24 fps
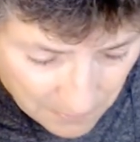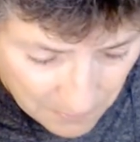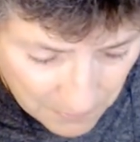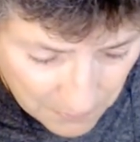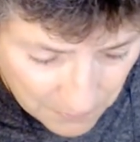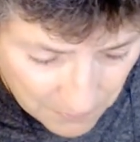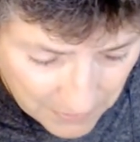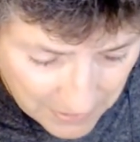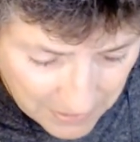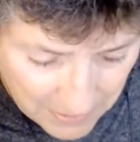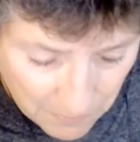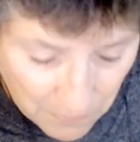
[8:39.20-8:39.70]
Nope,
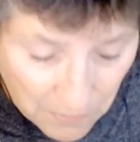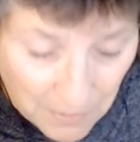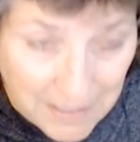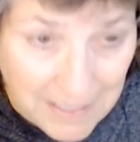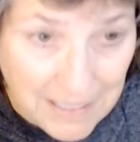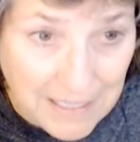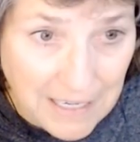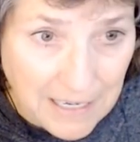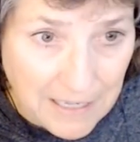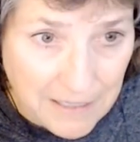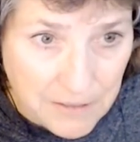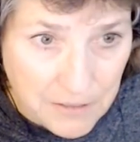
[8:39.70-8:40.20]
read
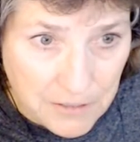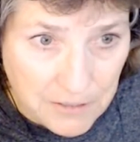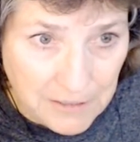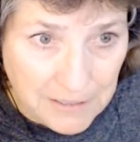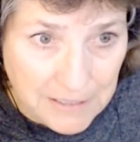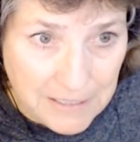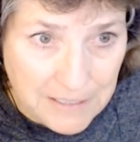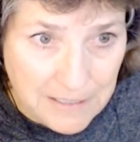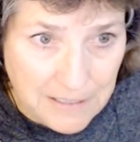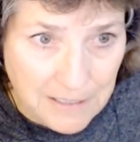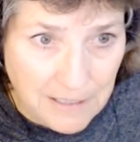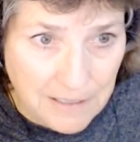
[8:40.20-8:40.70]
what it
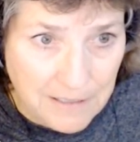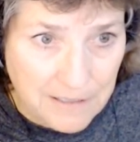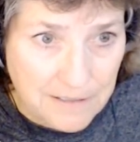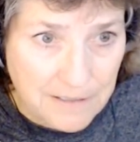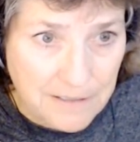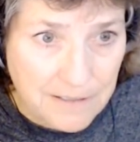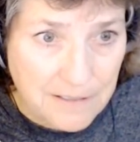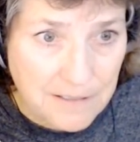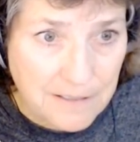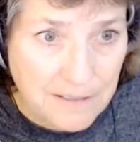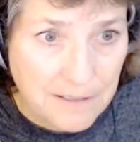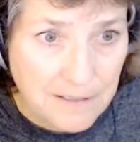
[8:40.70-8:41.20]
actually
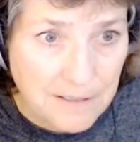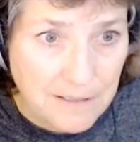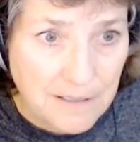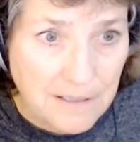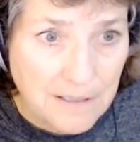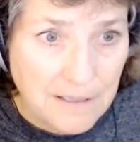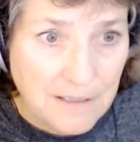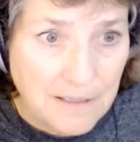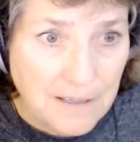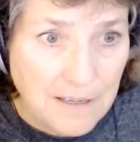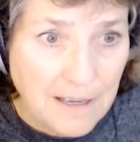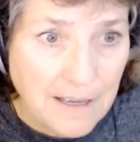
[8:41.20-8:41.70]
says,
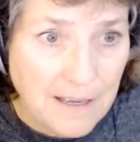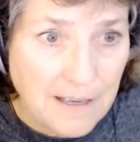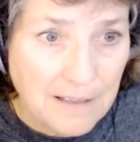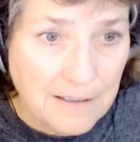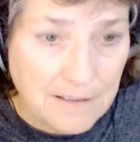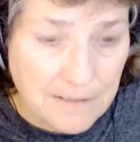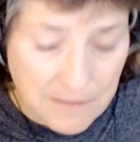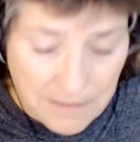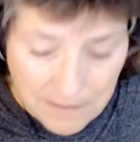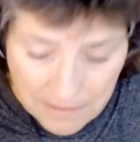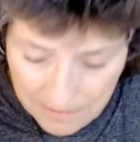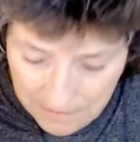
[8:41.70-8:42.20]

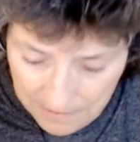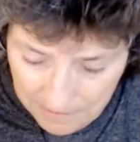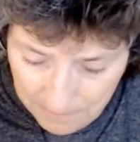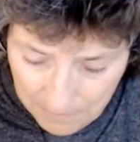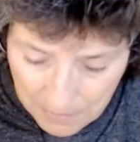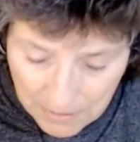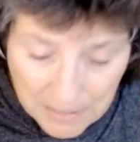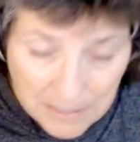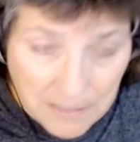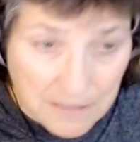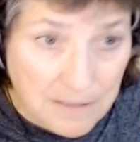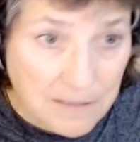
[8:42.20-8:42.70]

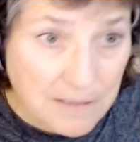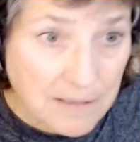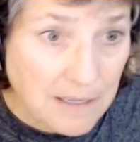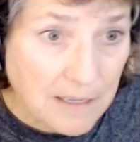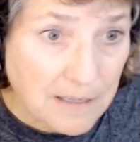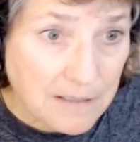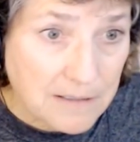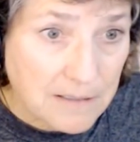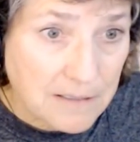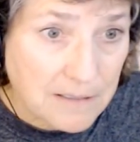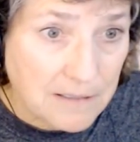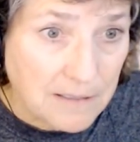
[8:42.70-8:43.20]
Allison, because
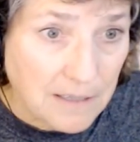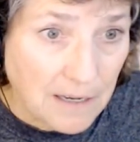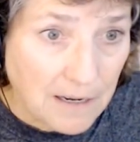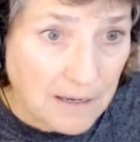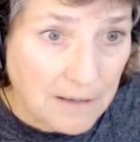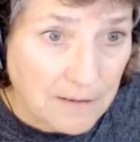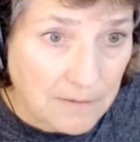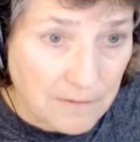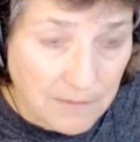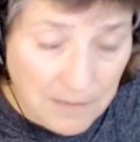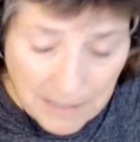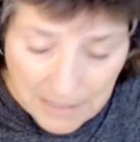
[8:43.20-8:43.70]
that's
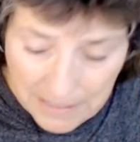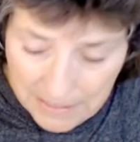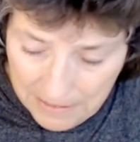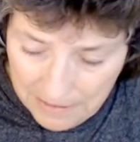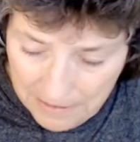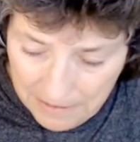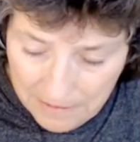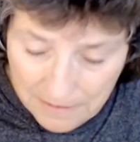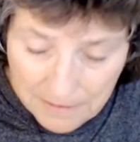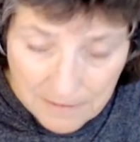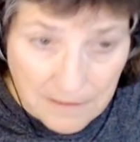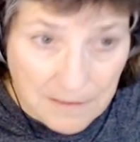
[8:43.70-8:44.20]
not
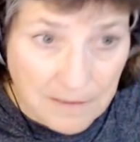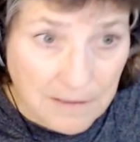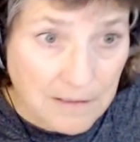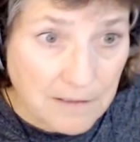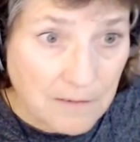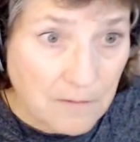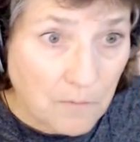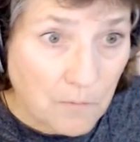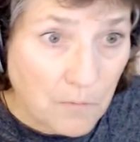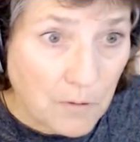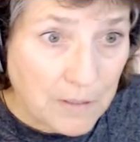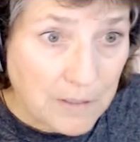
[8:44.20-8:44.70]
right.
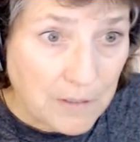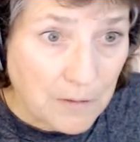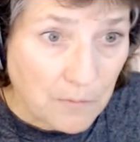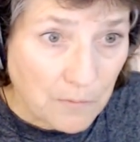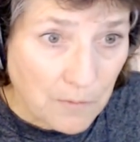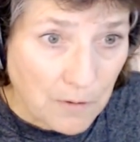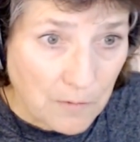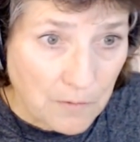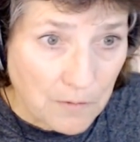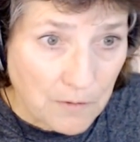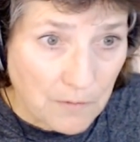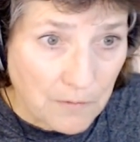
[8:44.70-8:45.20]
What
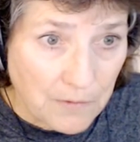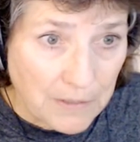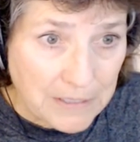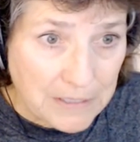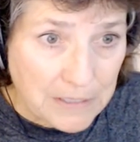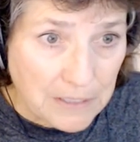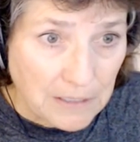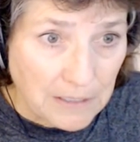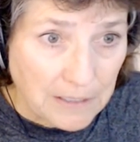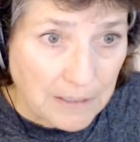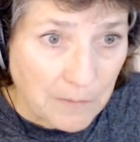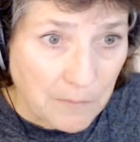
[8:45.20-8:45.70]
you wrote
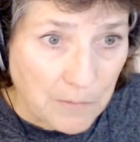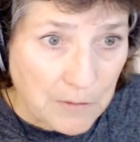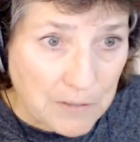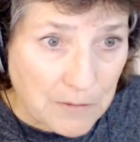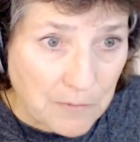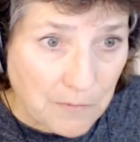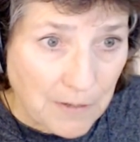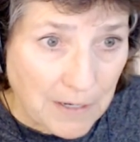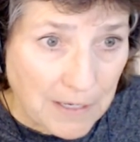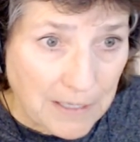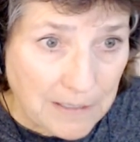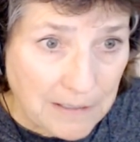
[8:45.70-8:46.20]
originally
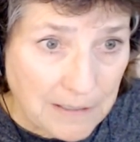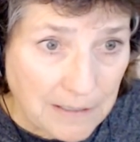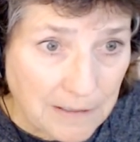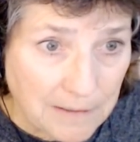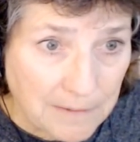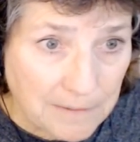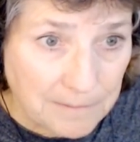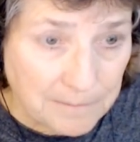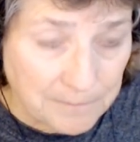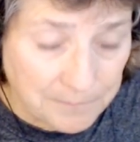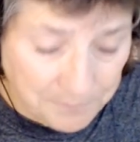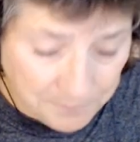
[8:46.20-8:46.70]
was right.
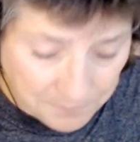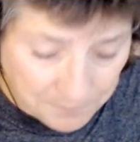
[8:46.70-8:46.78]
